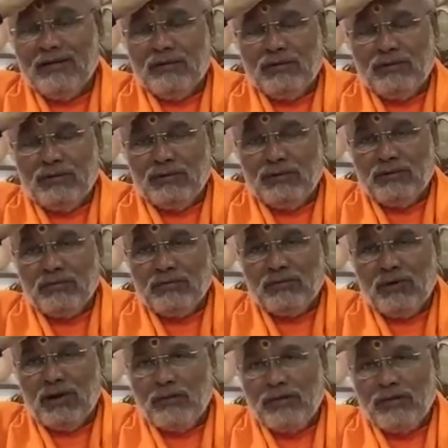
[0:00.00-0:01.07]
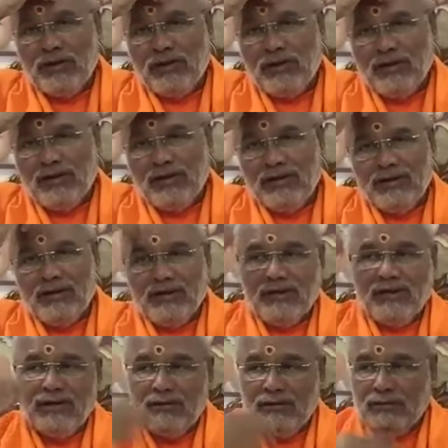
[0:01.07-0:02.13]
Go to some swami,
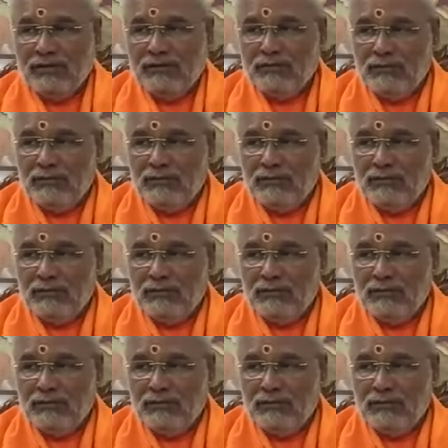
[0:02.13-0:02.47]
have some